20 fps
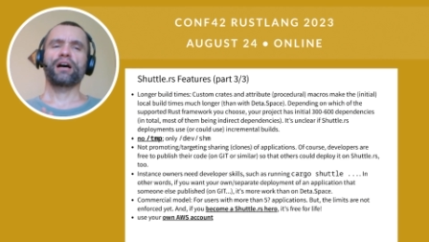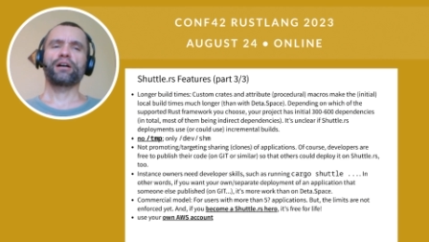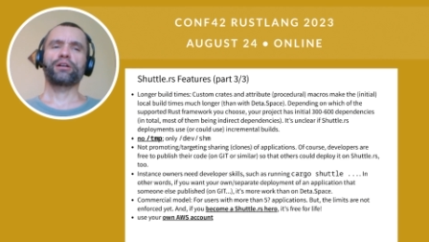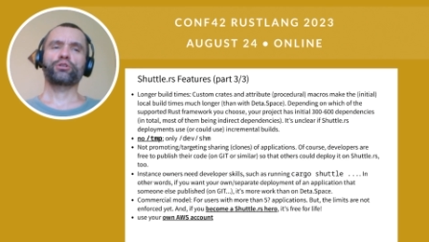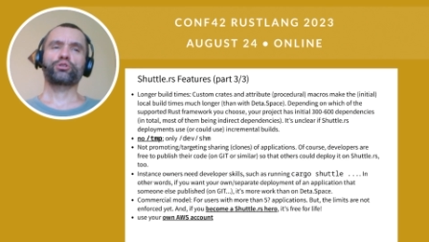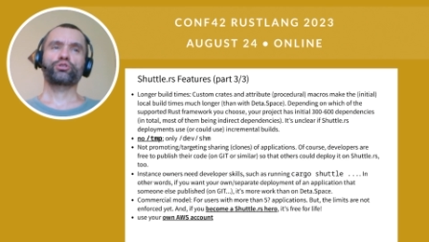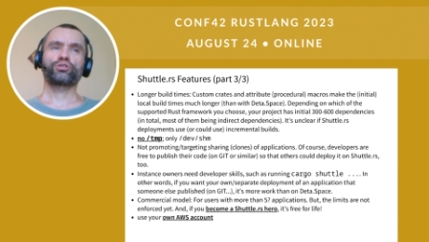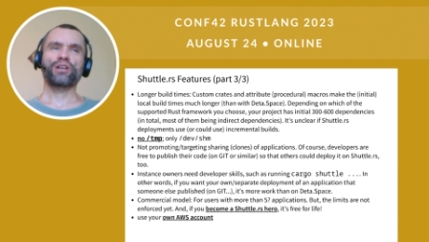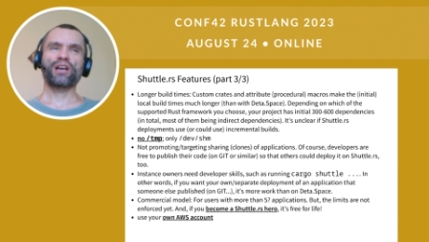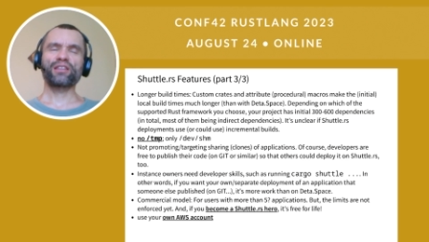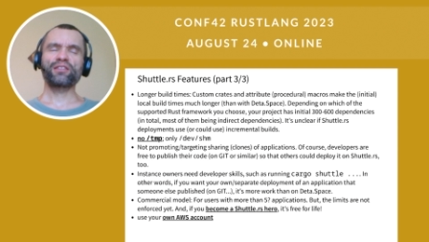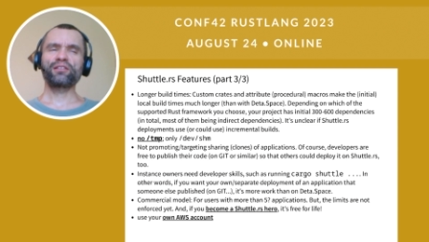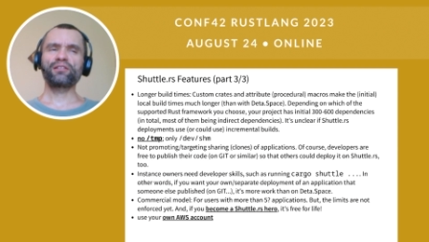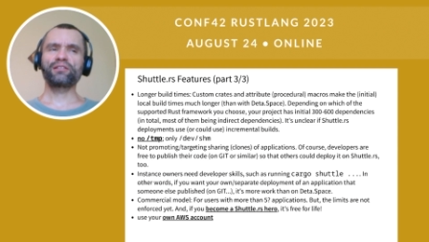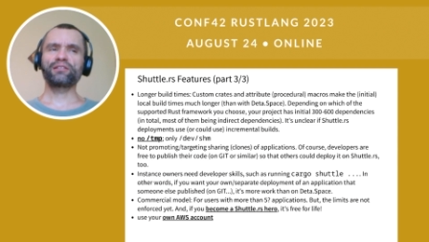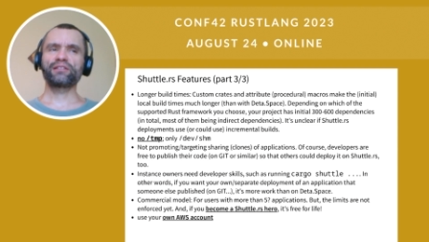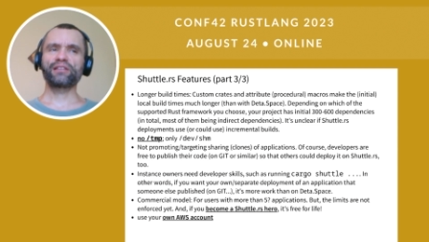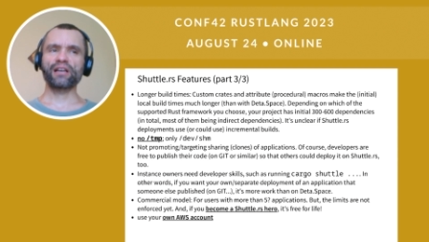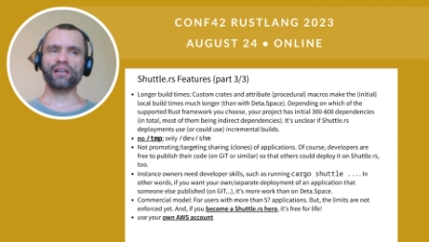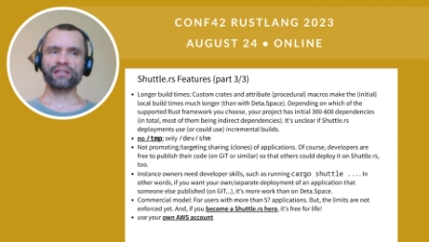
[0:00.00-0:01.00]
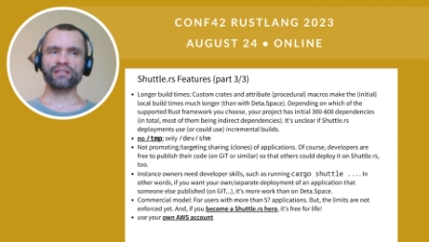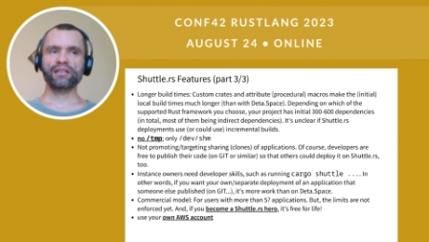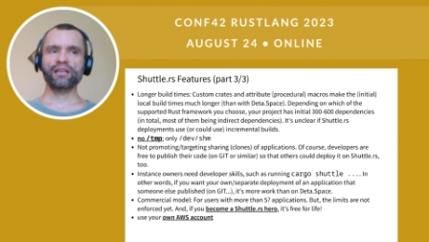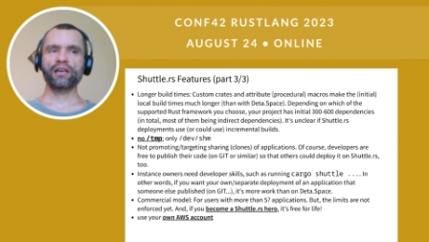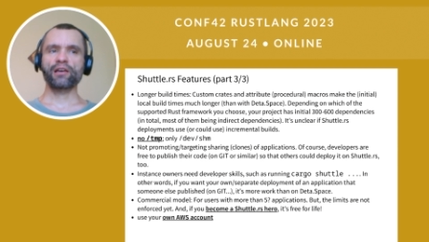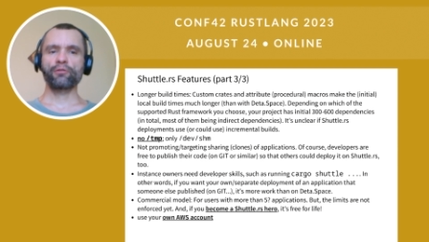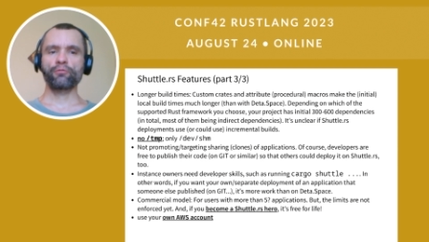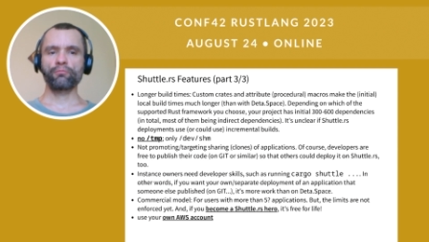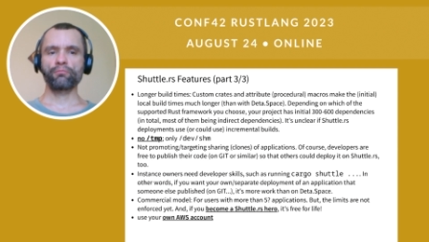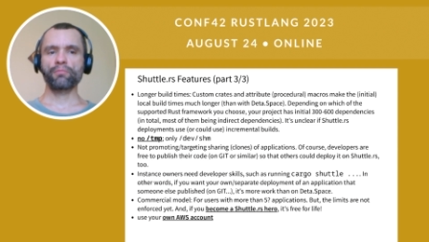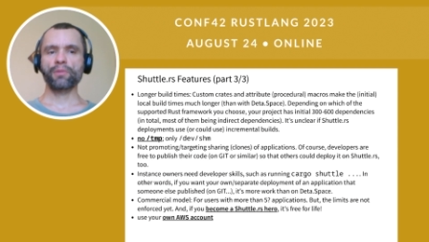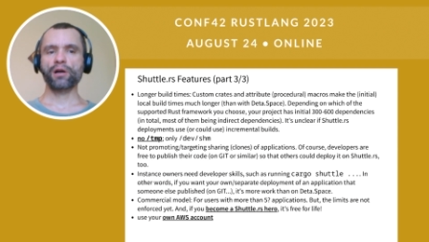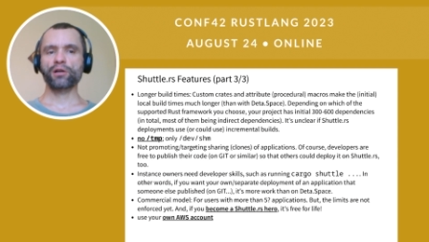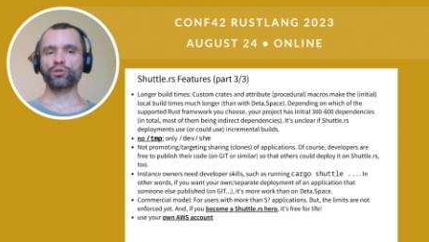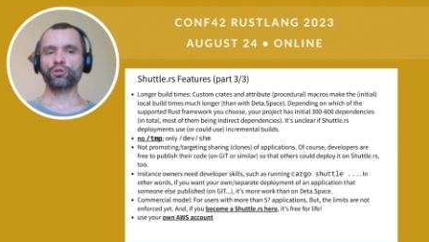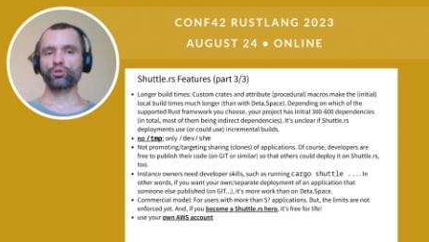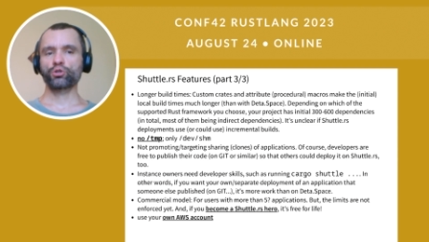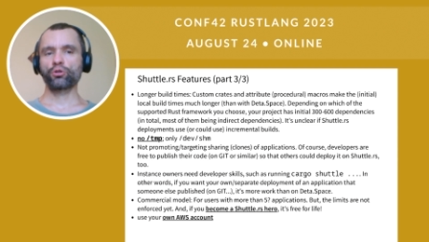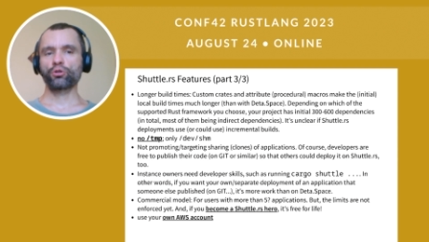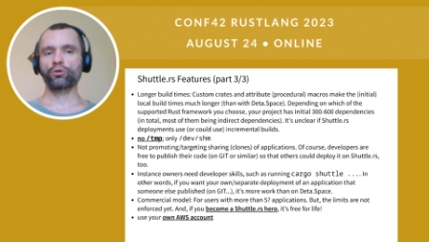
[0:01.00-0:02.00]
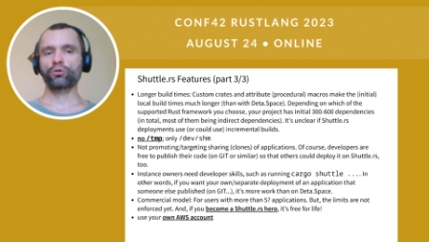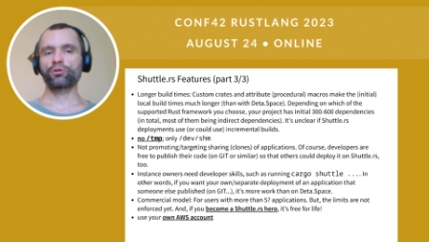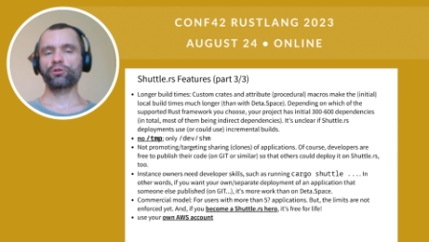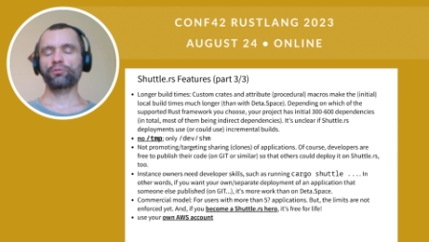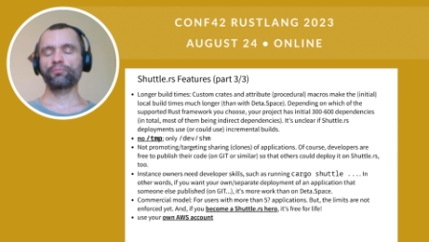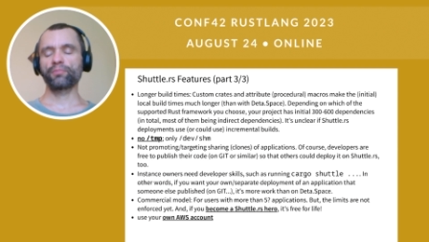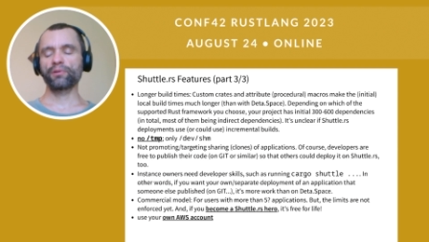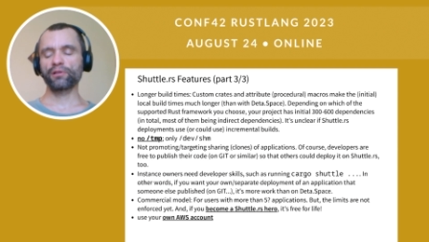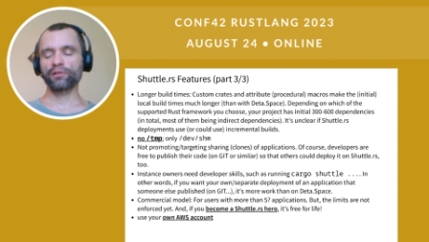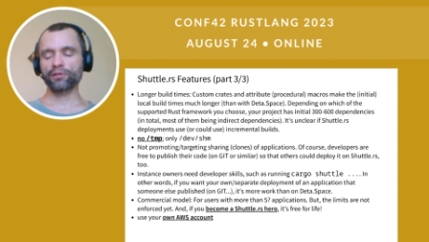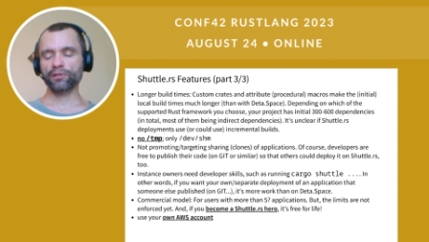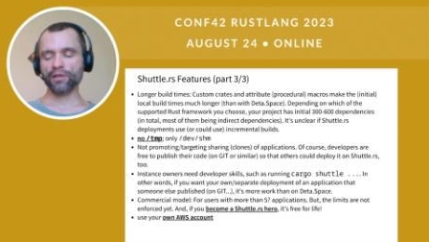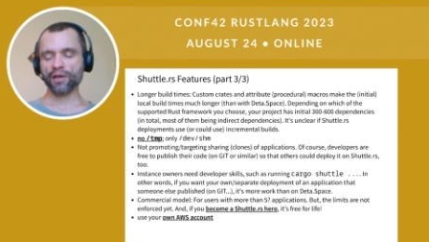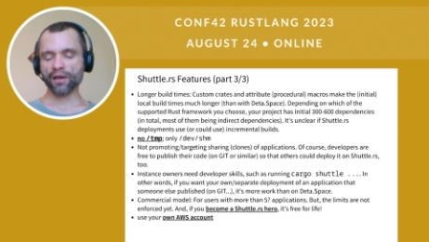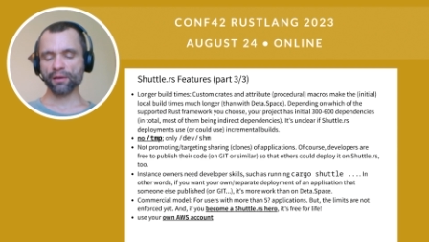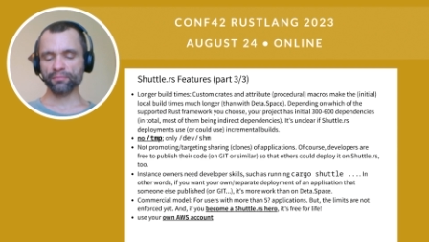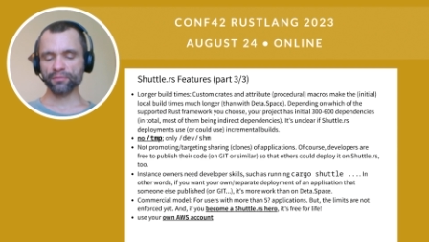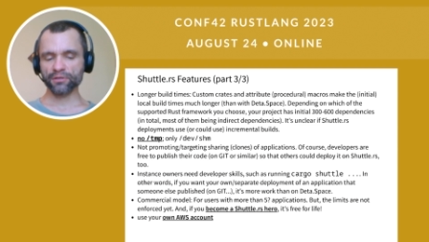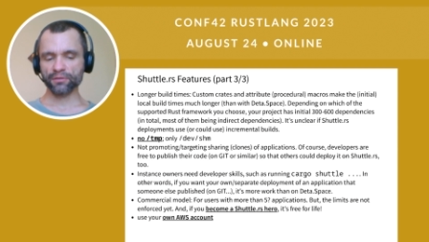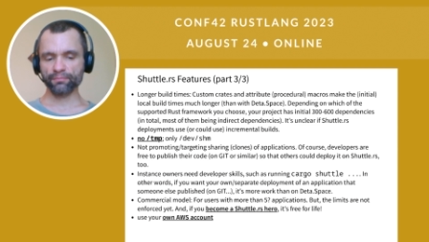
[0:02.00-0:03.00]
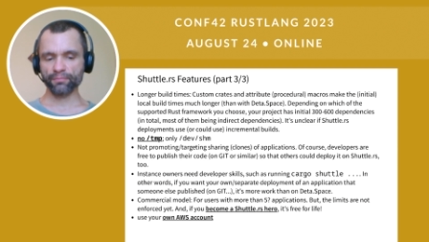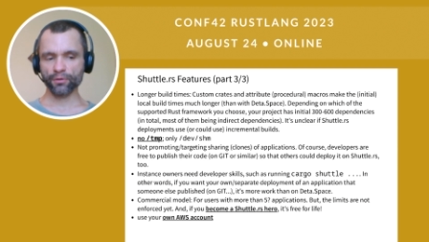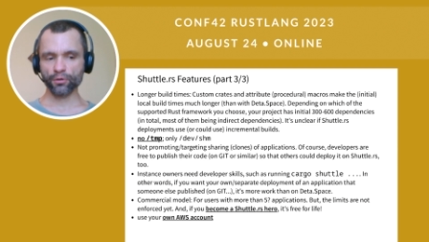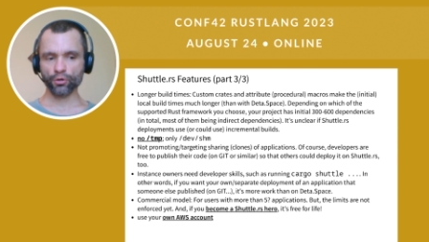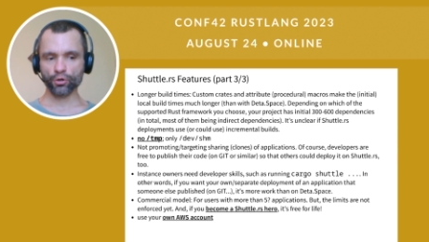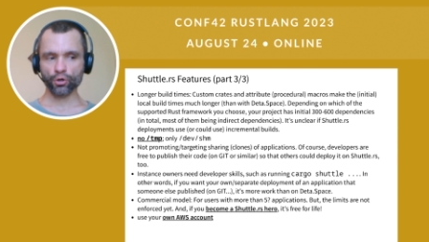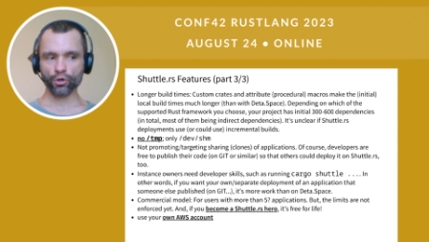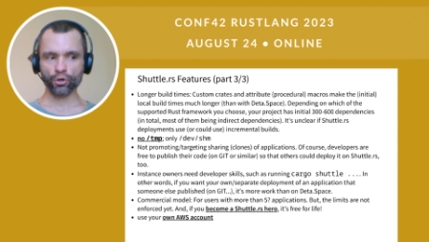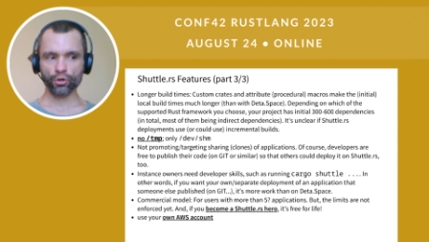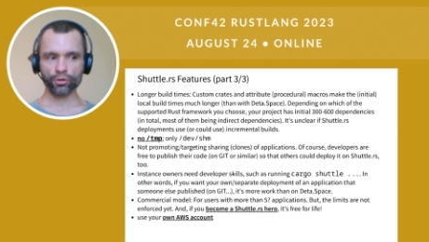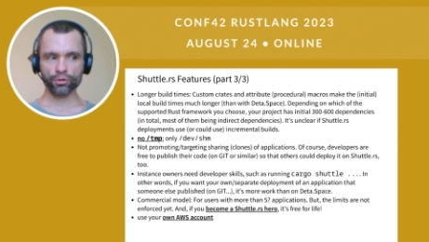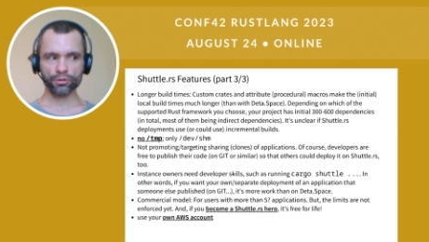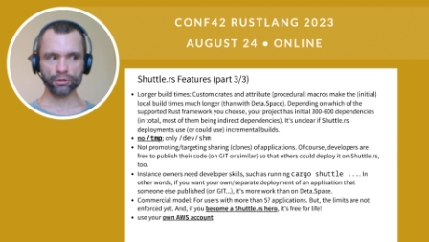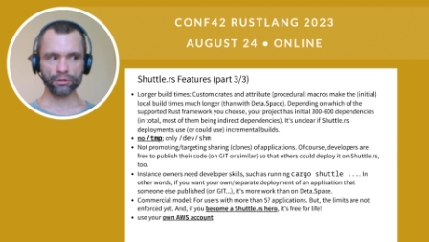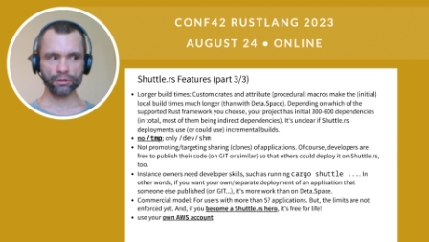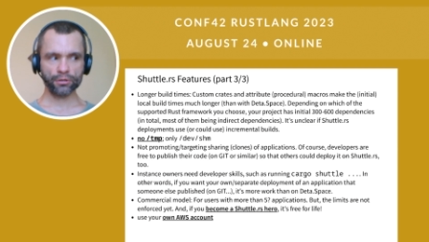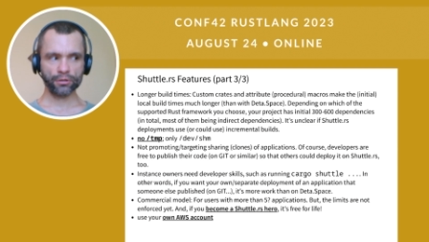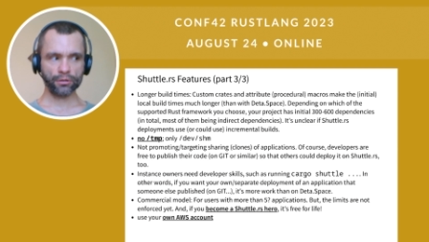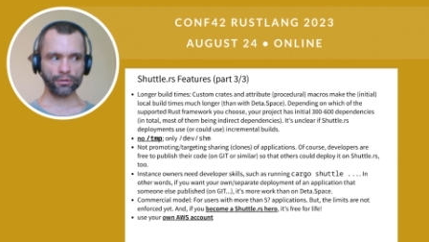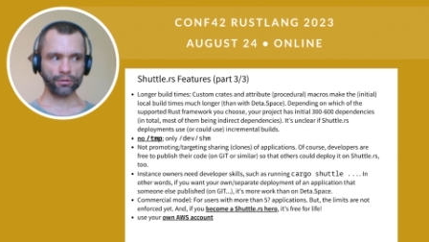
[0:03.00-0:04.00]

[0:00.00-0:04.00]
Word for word: Shuttle does have much longer build times because